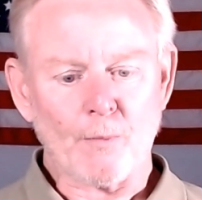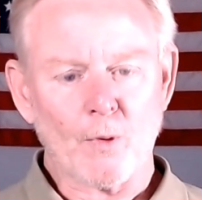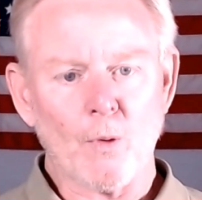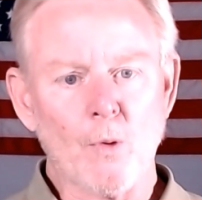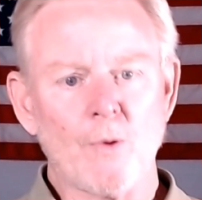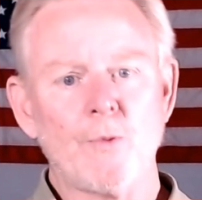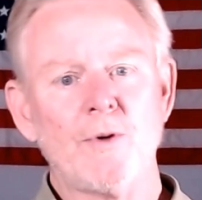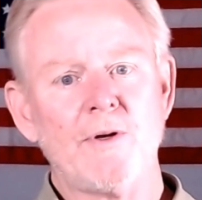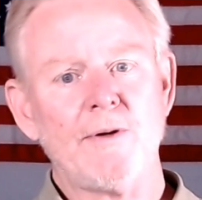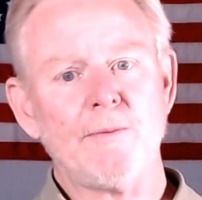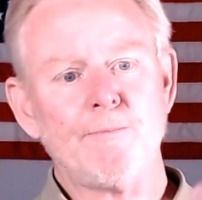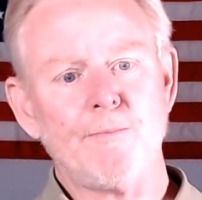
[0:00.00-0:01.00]
Or would
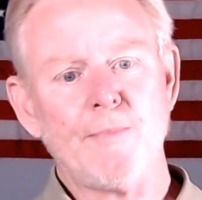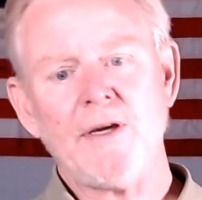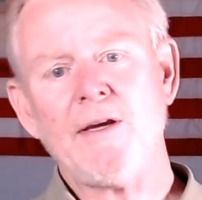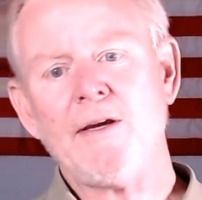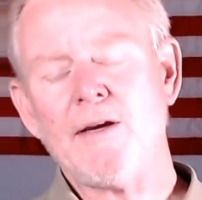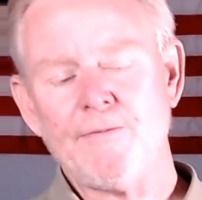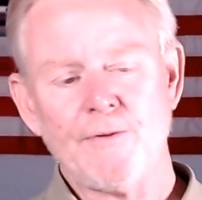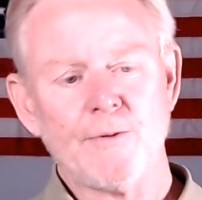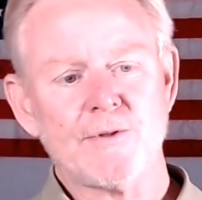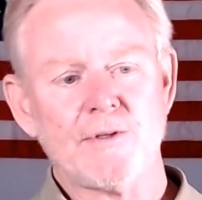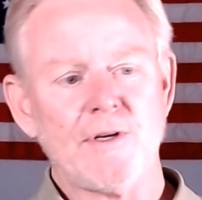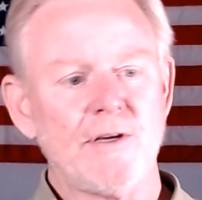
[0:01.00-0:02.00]
it be, if there
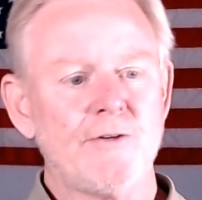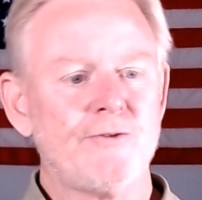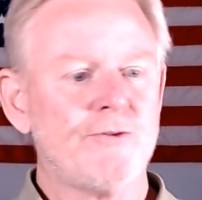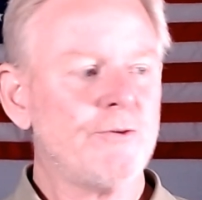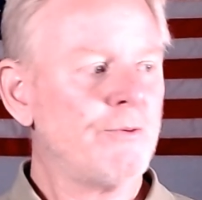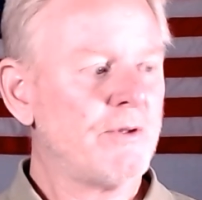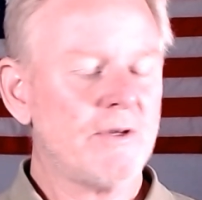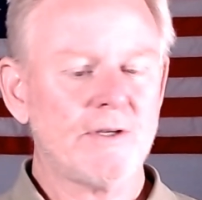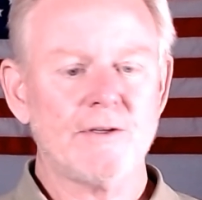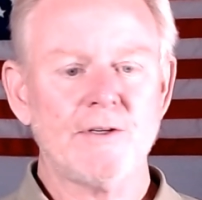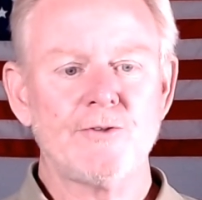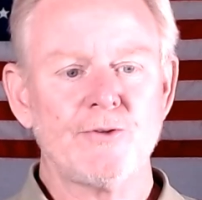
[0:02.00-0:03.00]
was an issue with
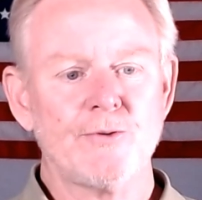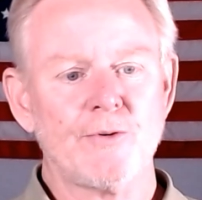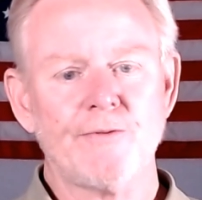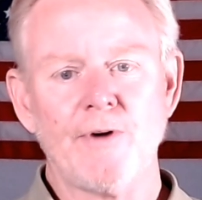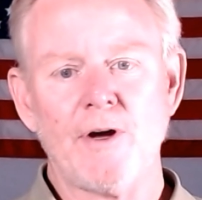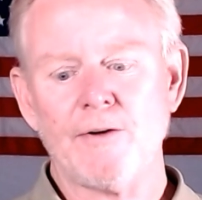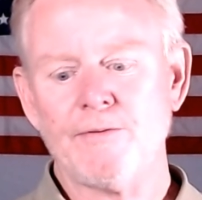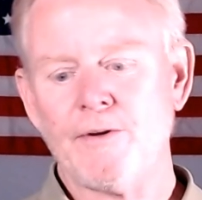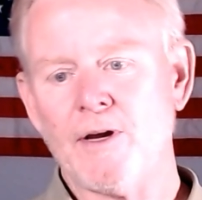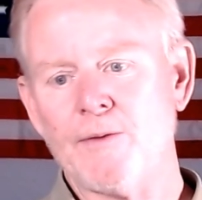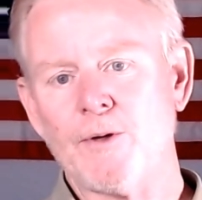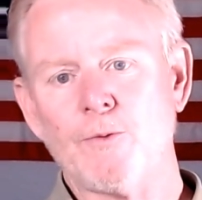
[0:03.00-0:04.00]
ignition or valve
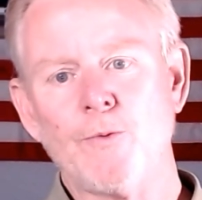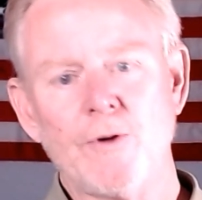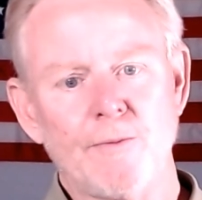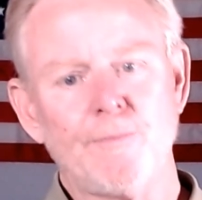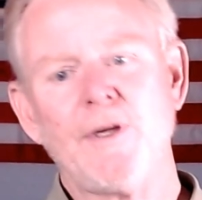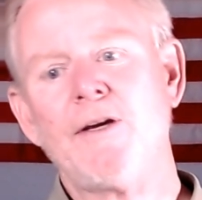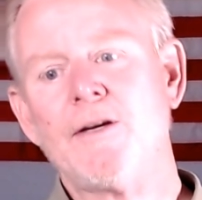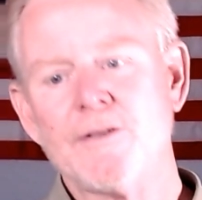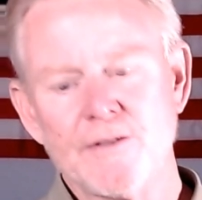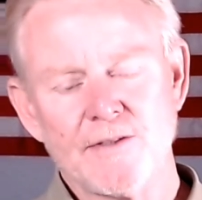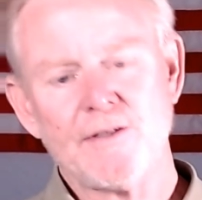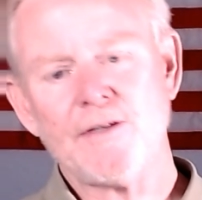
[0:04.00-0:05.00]
timing, would it be
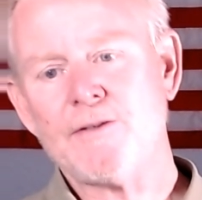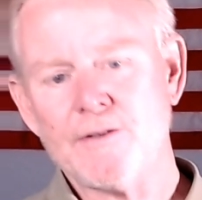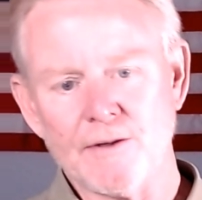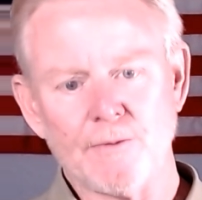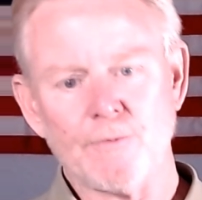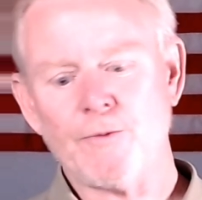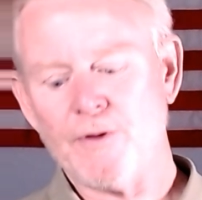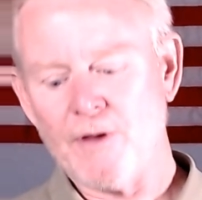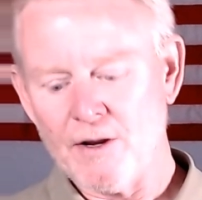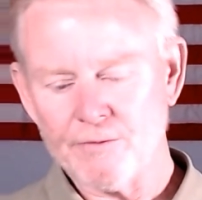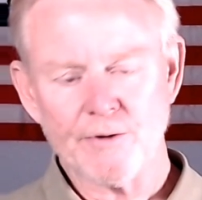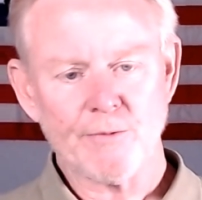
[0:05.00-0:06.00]
consistent with
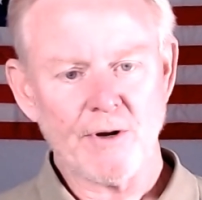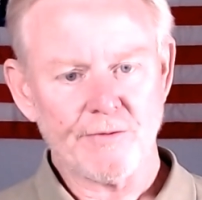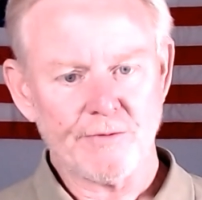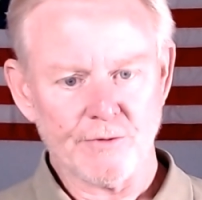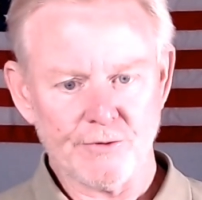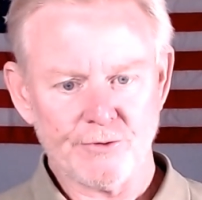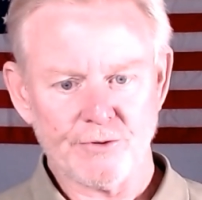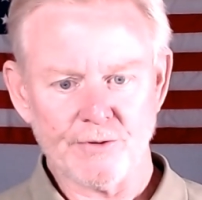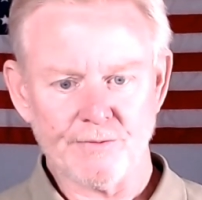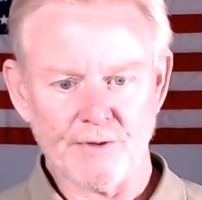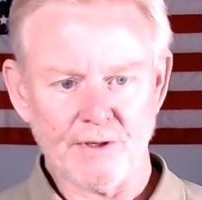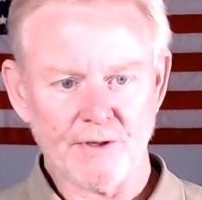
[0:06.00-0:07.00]
every revolution of
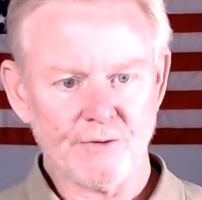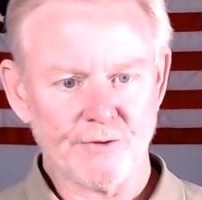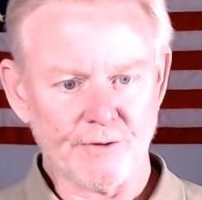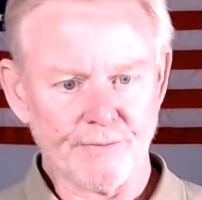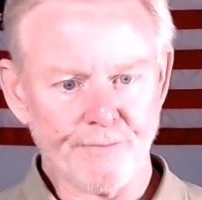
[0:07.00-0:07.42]
the engine?